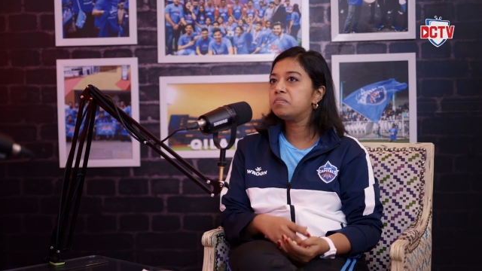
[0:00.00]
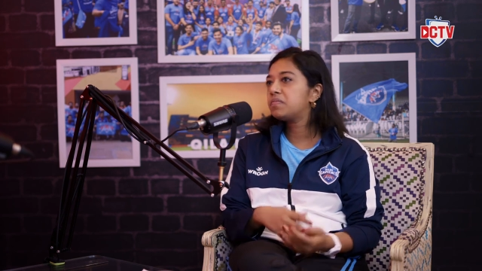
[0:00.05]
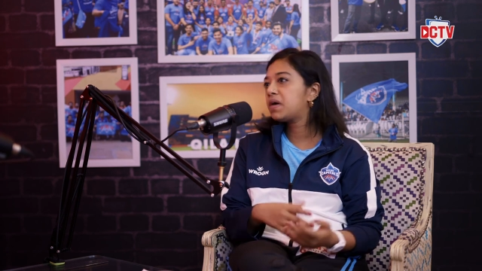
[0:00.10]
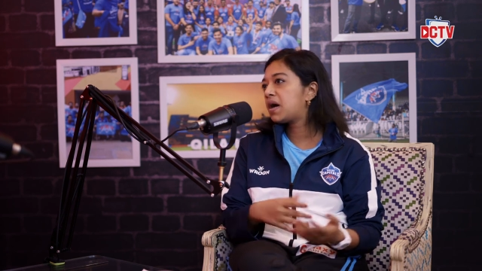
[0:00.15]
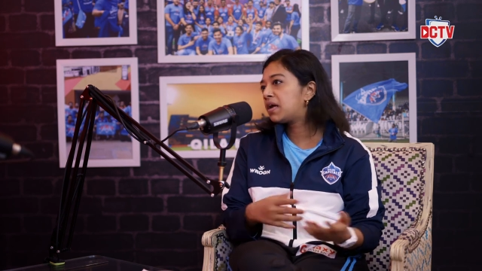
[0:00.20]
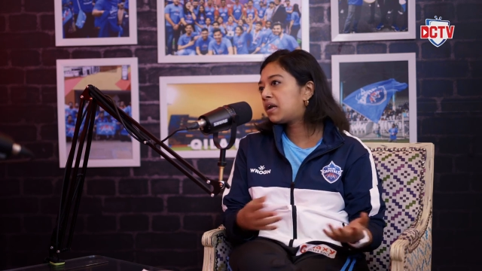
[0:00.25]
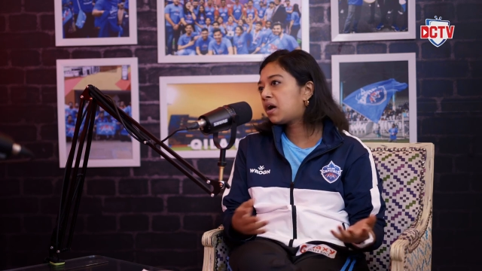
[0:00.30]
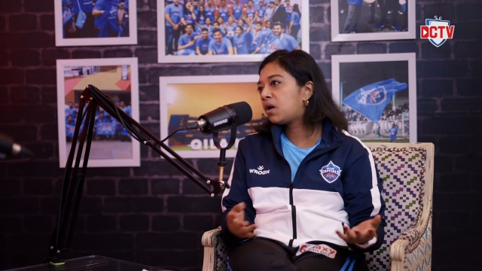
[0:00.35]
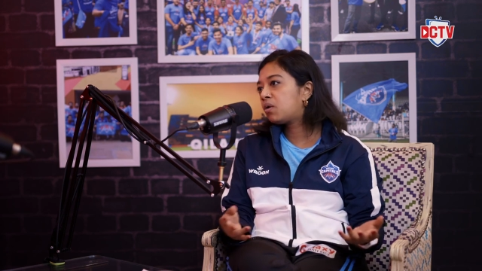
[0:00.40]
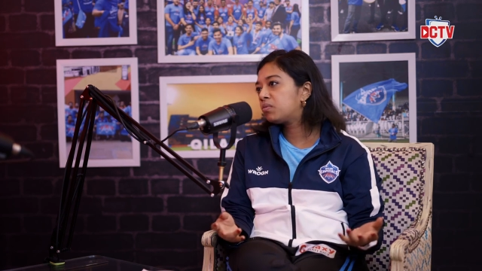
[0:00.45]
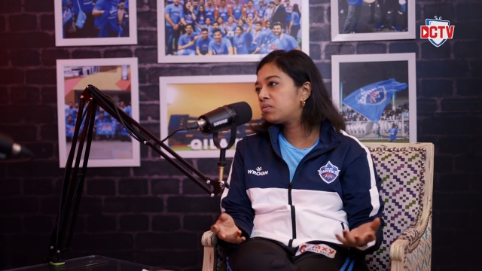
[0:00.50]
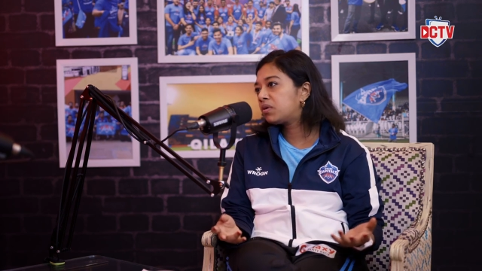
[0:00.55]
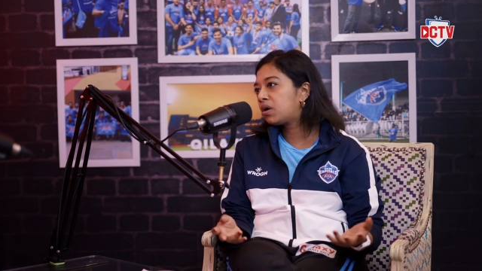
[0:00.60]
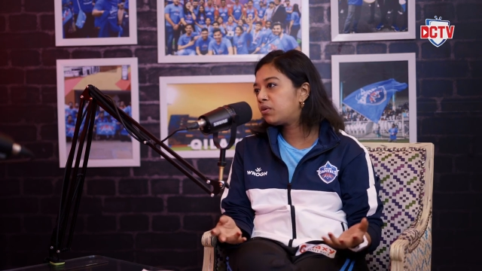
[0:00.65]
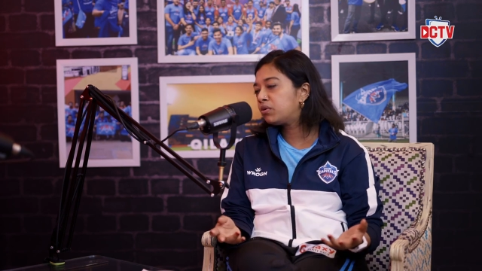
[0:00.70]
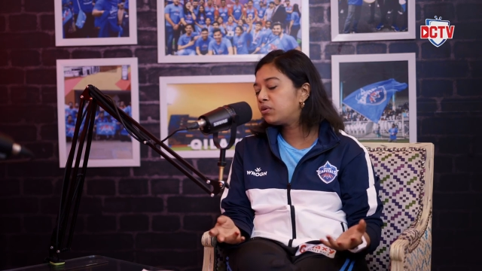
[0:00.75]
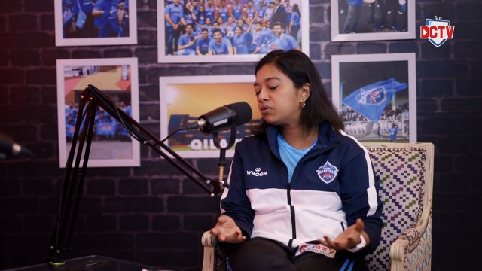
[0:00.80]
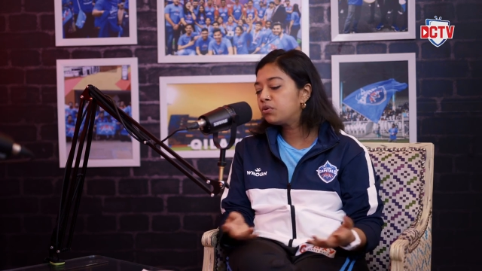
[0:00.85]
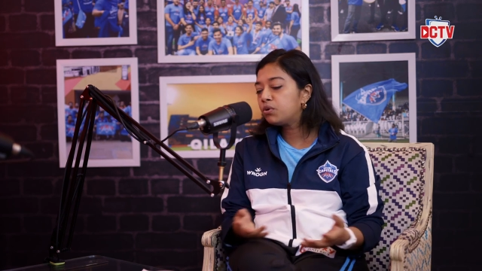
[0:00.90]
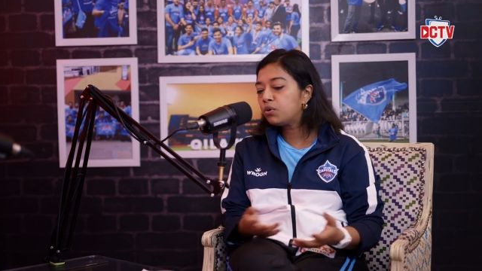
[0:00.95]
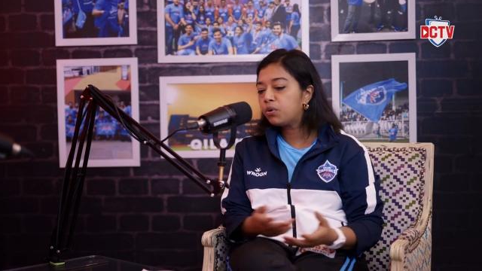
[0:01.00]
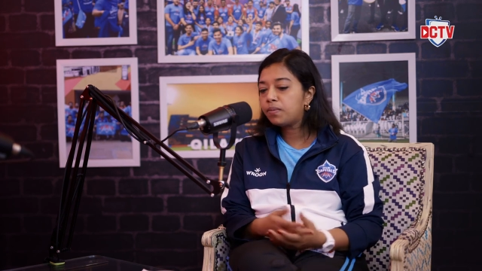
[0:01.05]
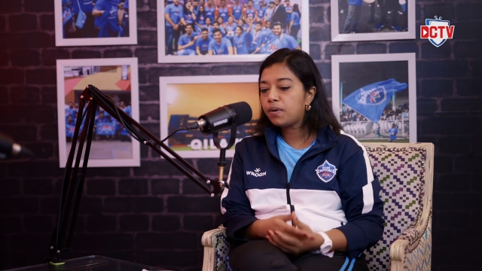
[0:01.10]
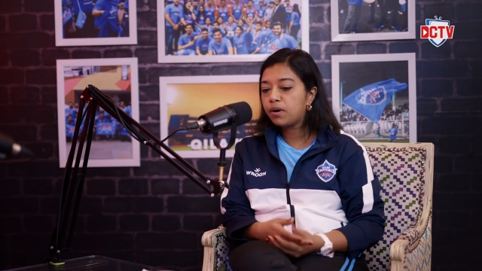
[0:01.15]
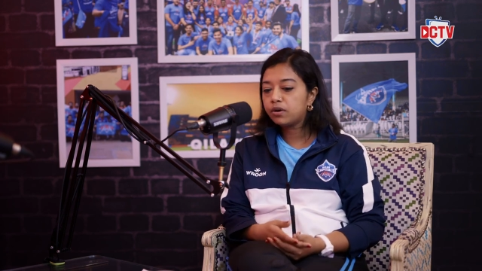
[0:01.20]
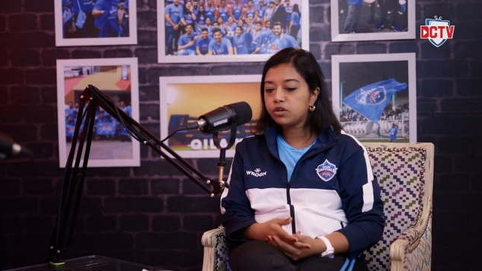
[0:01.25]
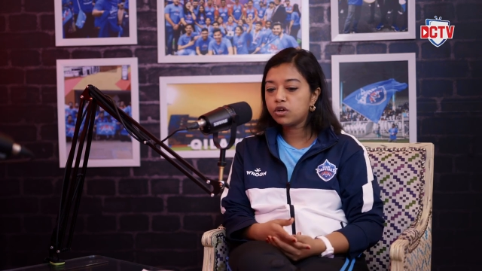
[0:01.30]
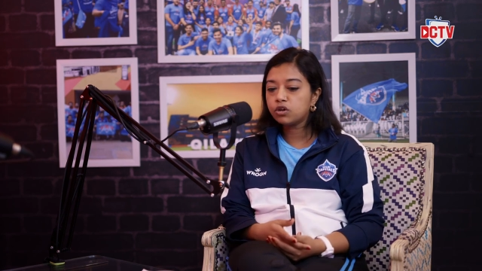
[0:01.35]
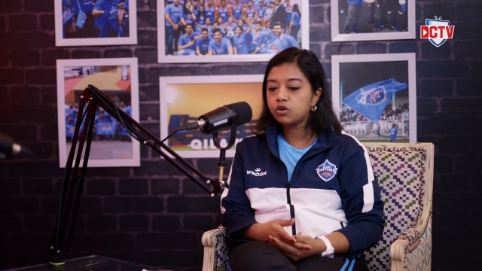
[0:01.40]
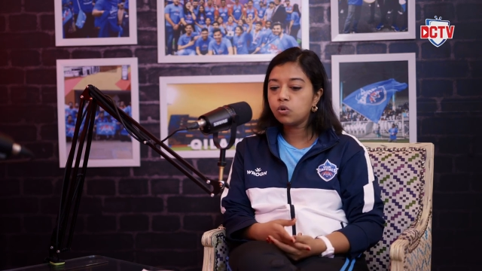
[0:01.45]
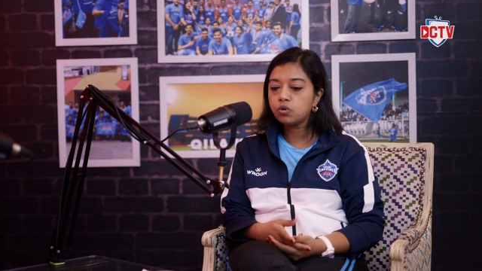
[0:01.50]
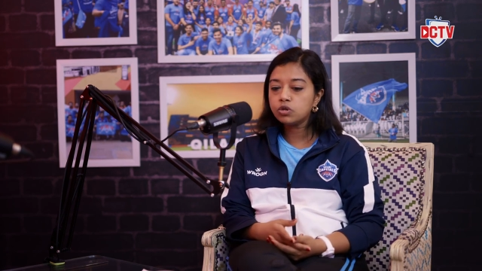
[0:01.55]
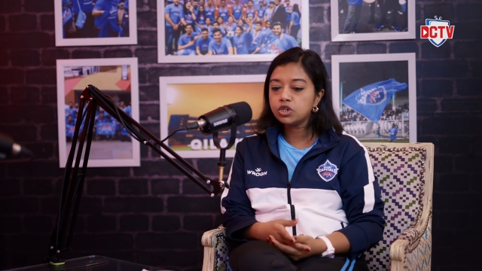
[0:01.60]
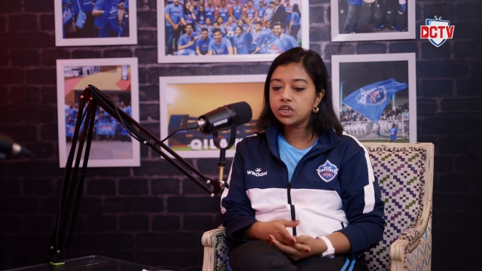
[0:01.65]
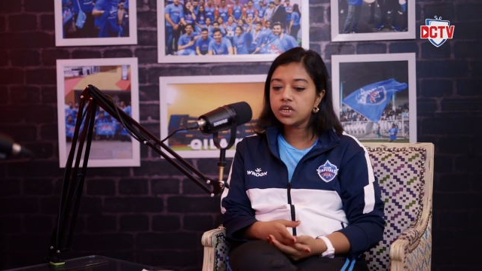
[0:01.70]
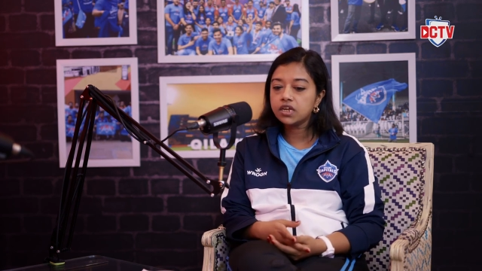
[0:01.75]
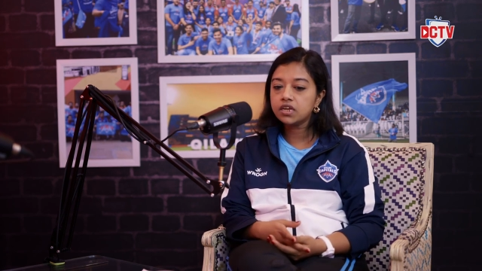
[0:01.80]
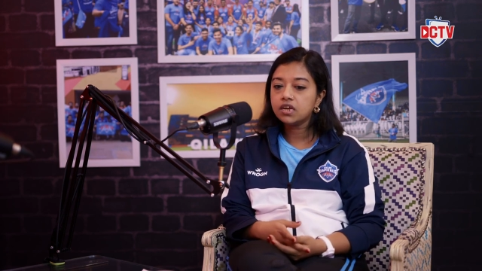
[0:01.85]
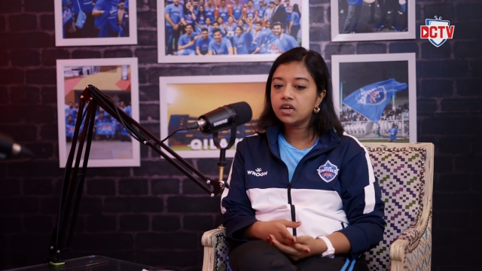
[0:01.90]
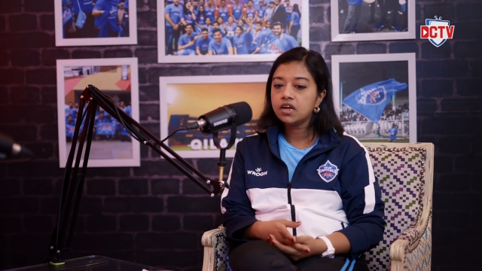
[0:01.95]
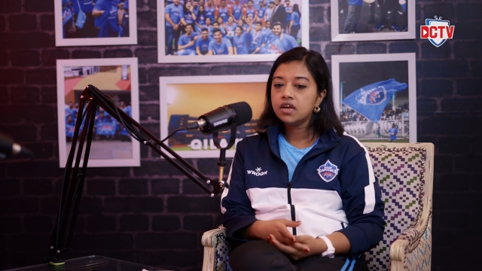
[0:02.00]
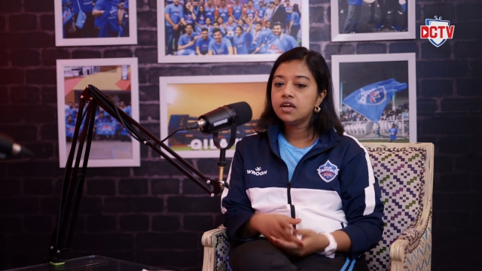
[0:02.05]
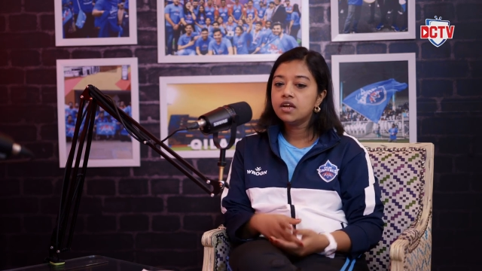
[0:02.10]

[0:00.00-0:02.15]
and now now you go about your coaching.